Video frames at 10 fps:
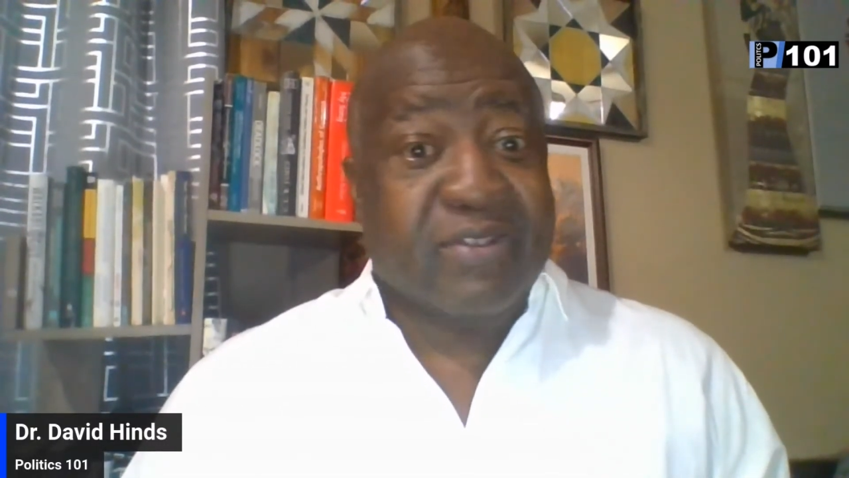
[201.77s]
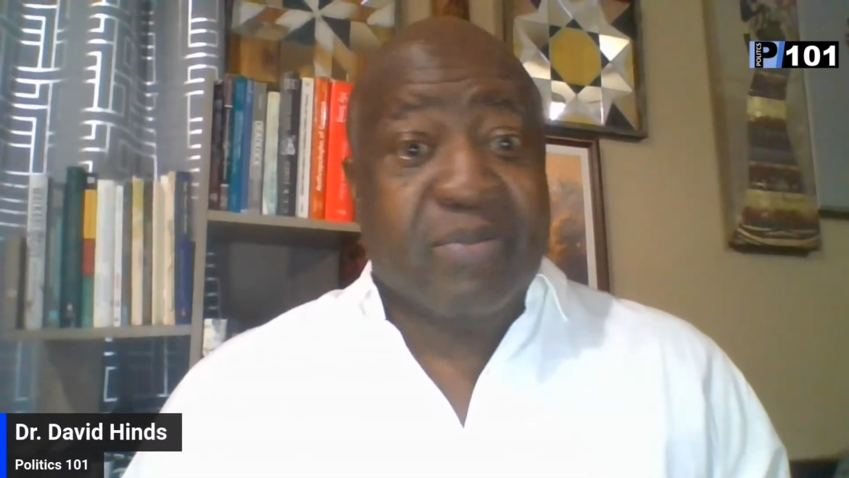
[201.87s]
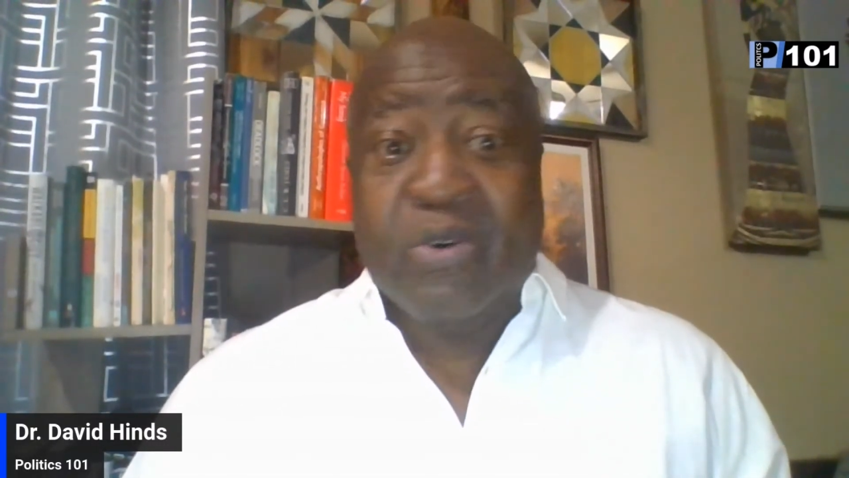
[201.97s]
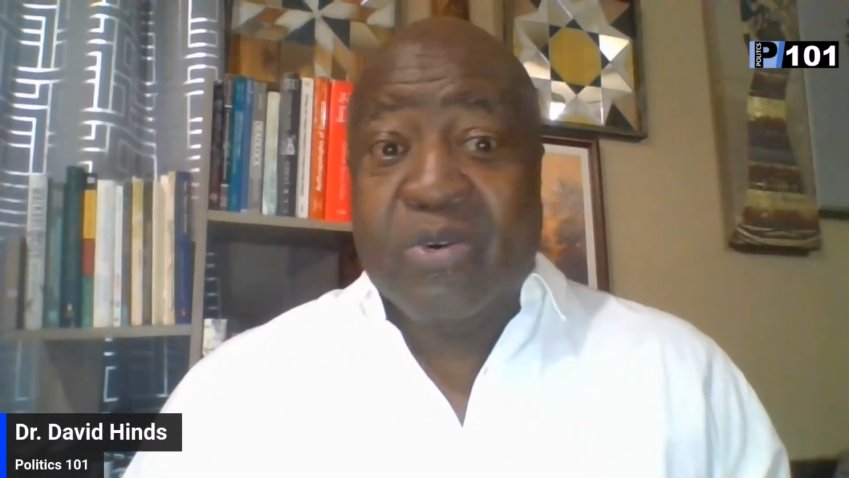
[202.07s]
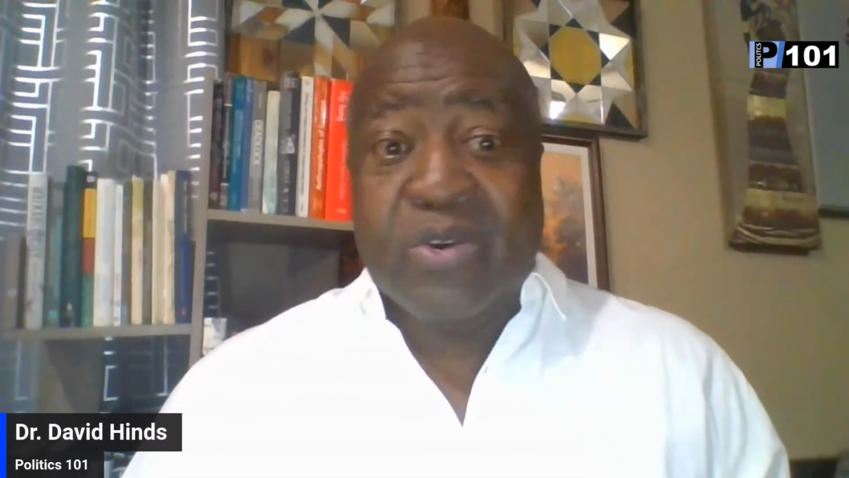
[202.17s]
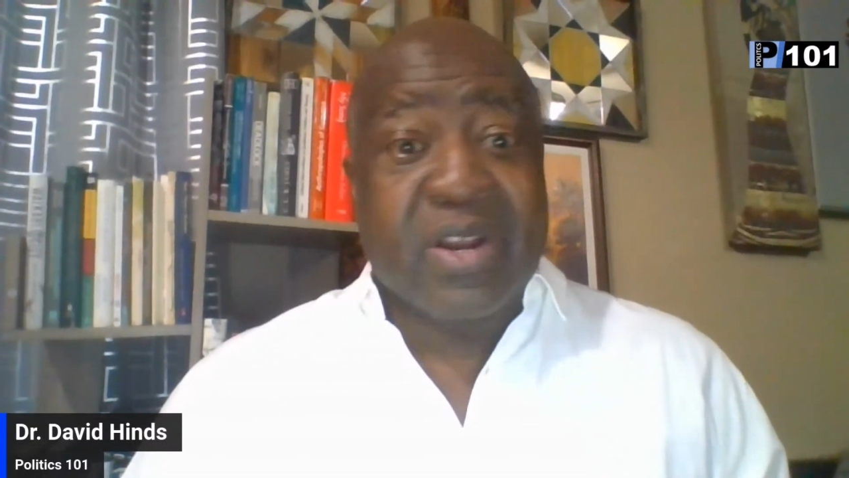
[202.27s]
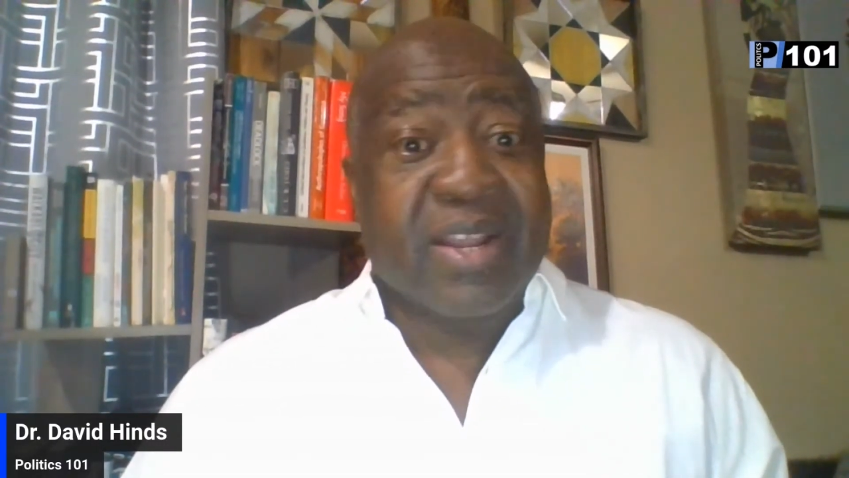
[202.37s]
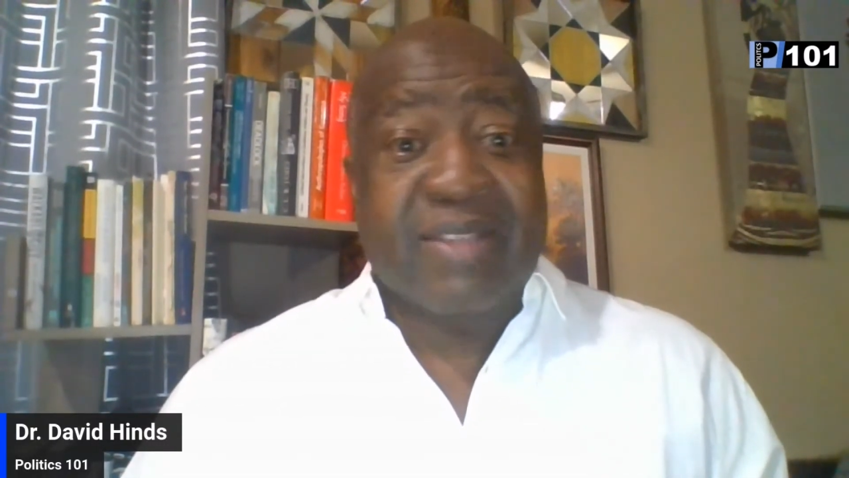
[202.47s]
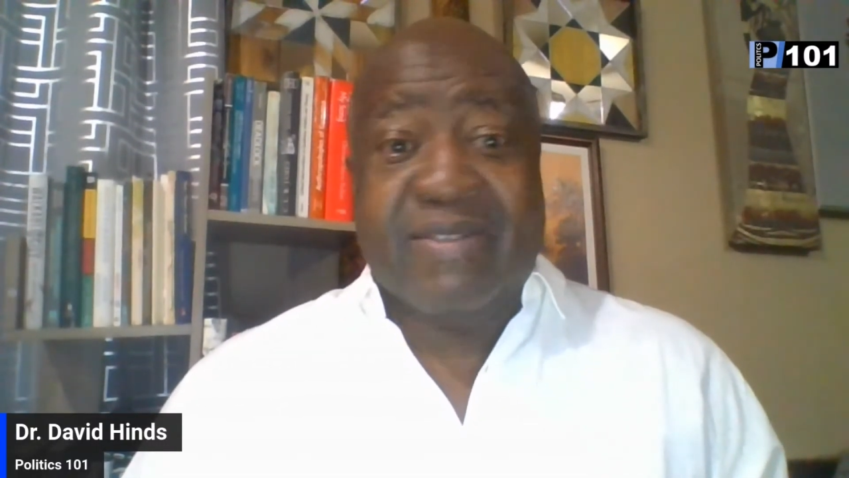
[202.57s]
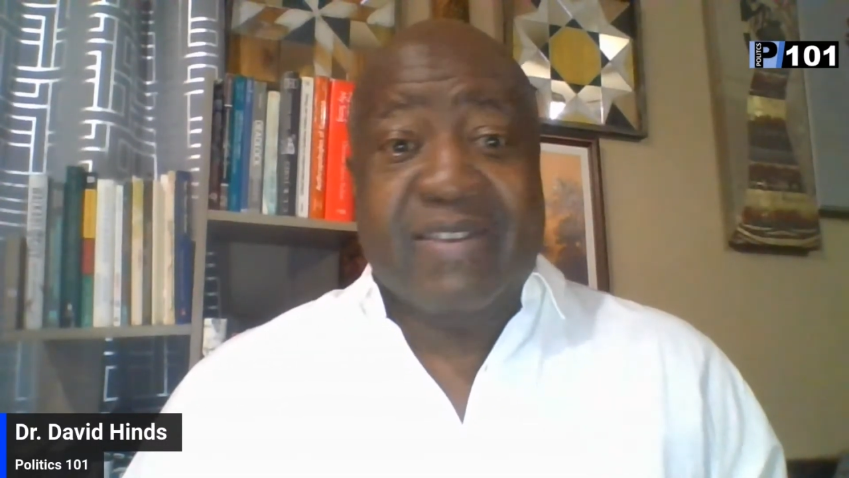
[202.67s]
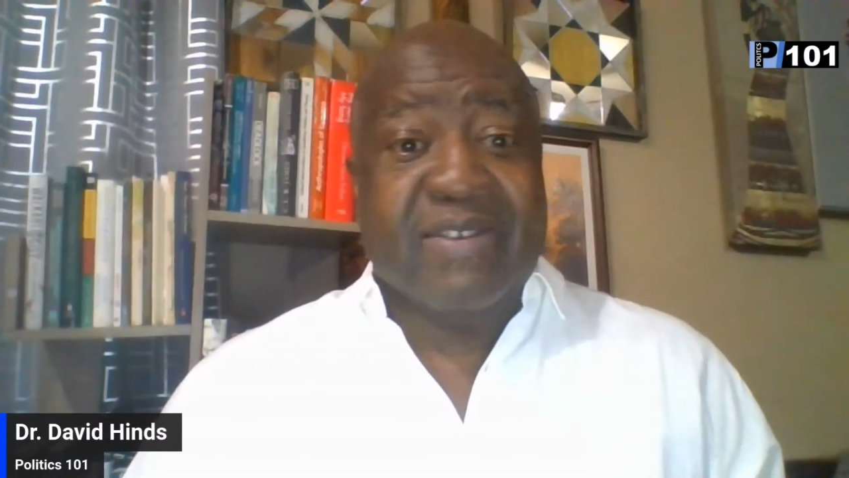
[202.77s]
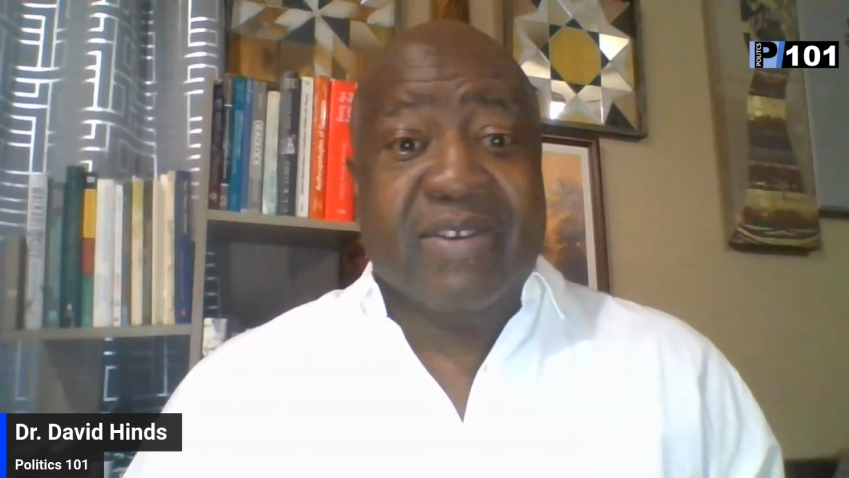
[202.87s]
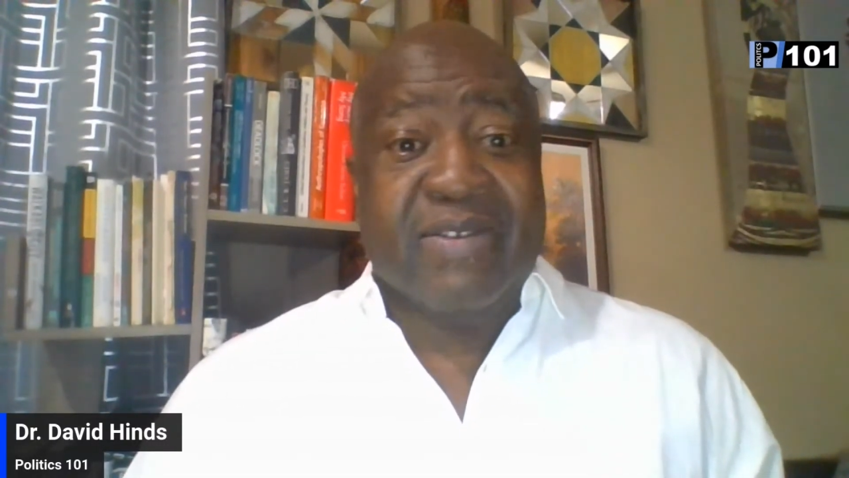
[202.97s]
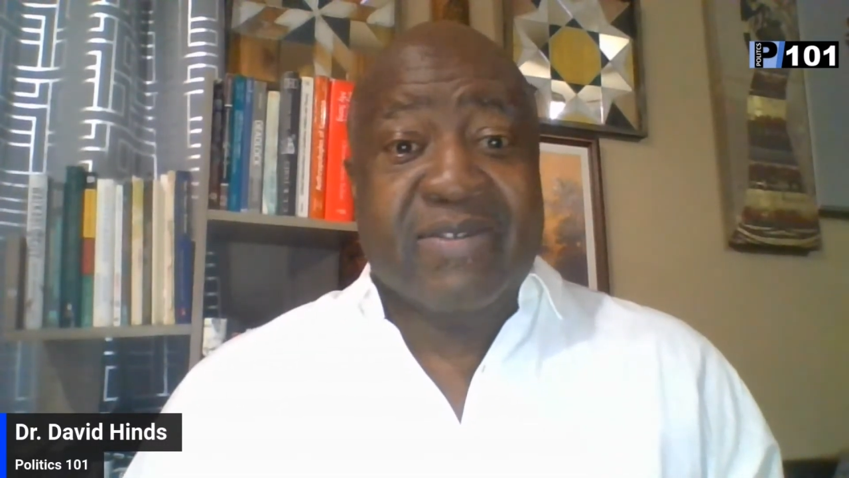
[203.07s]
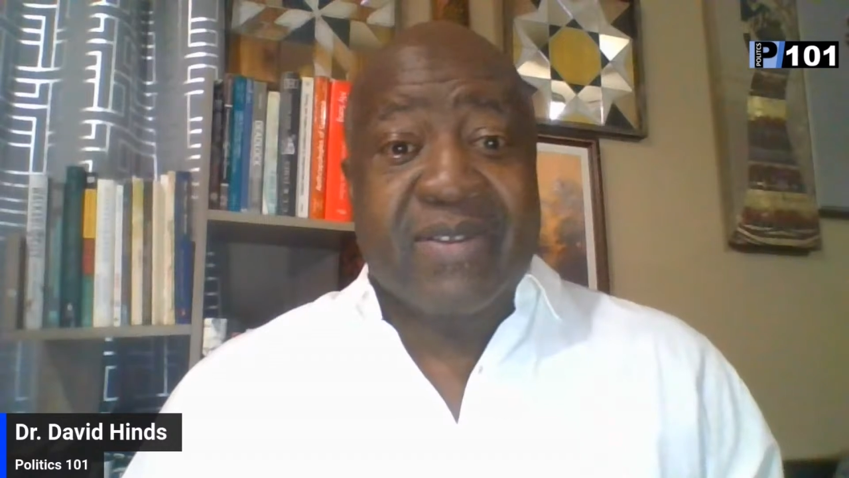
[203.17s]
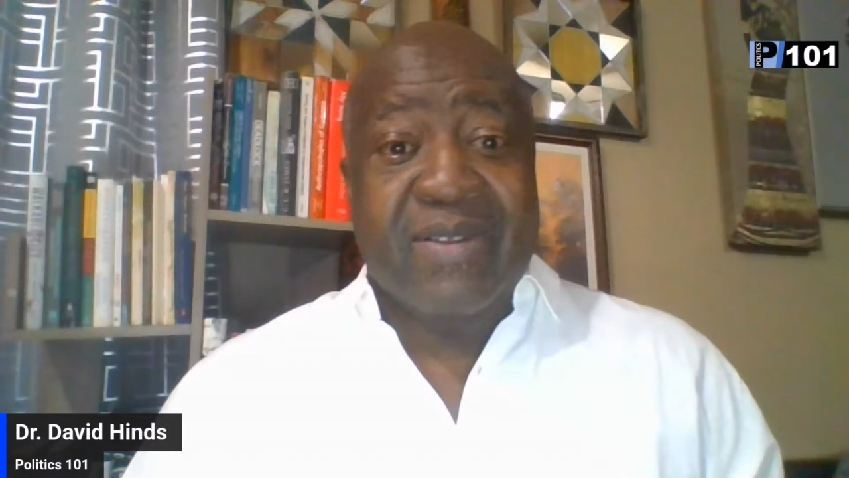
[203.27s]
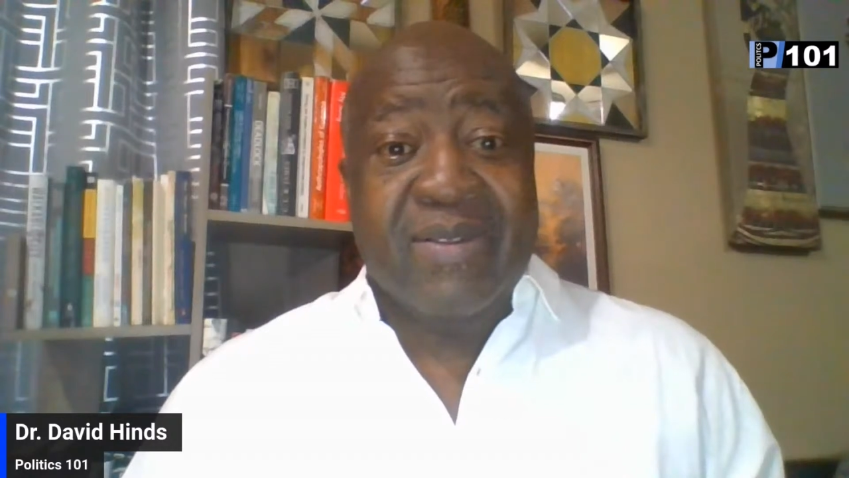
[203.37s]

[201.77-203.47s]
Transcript: more than teachers.